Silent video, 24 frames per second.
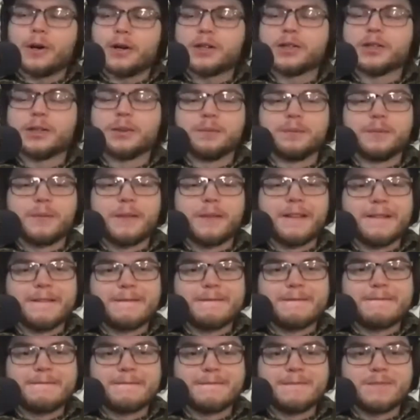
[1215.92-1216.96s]
So I sold it
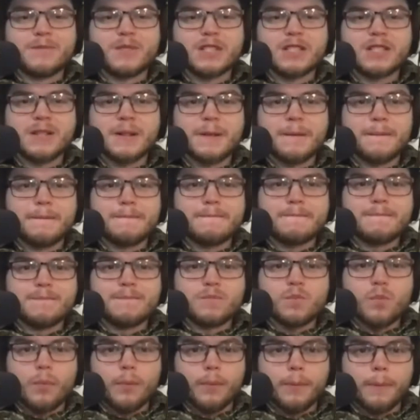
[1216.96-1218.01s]
for $500
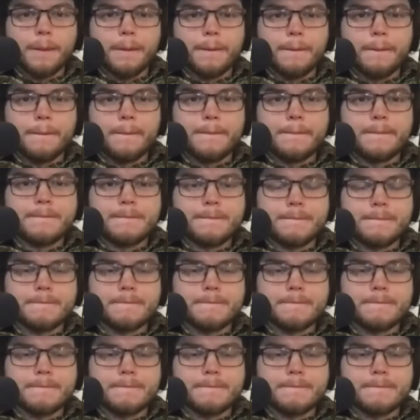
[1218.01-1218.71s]
broken to my